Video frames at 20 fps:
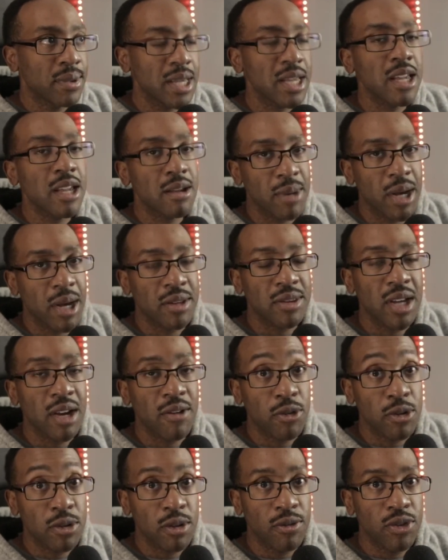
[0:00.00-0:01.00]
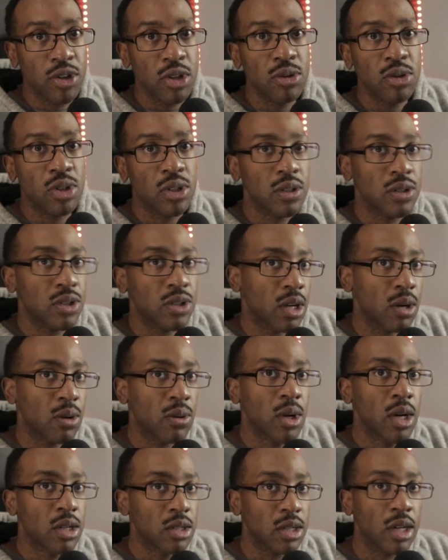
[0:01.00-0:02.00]
thinking about that for the future.
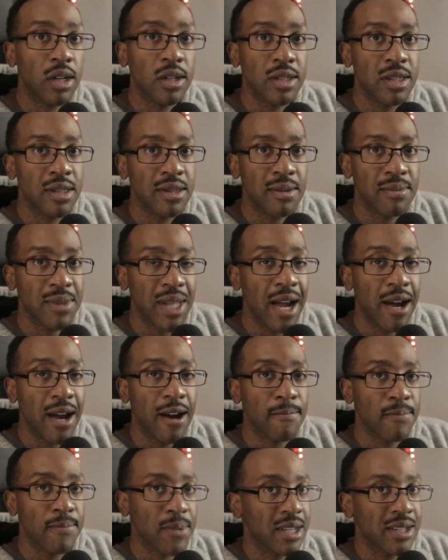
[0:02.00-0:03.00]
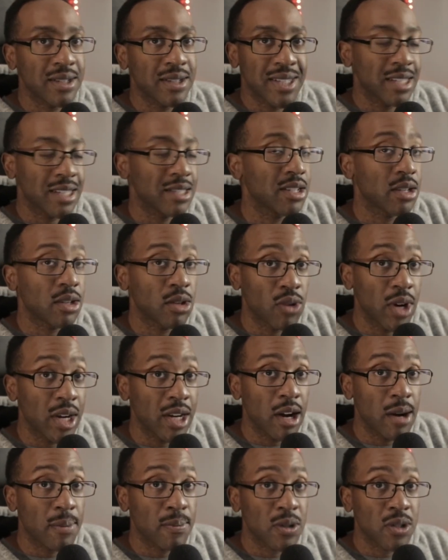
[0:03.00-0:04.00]
So talk to them now, because that's a
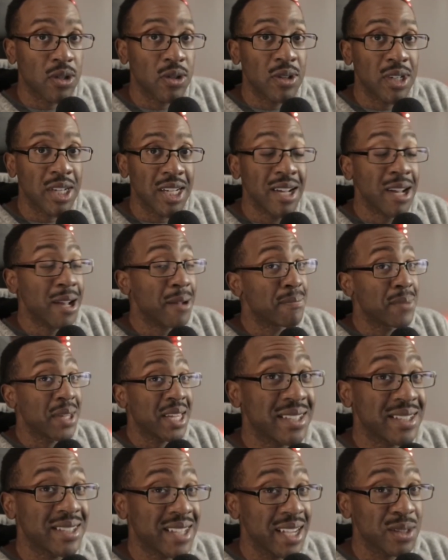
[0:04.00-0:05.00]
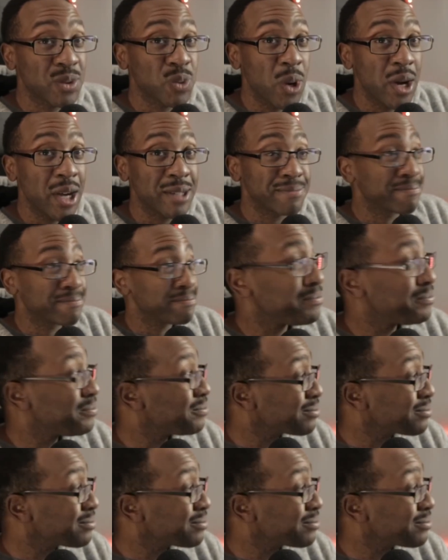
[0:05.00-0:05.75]
great opportunity. Because guess what?